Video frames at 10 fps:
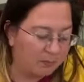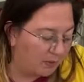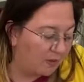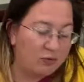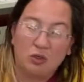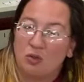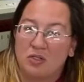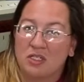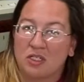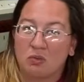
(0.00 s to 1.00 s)
but if you're
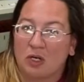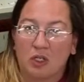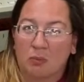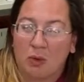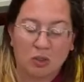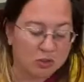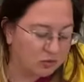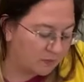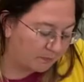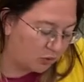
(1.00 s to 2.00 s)
using just regular
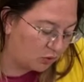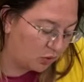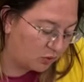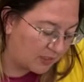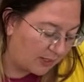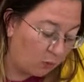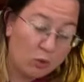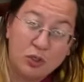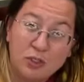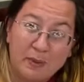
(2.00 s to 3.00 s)
markers, you can use that or
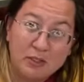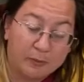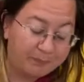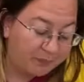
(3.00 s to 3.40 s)
use a pencil.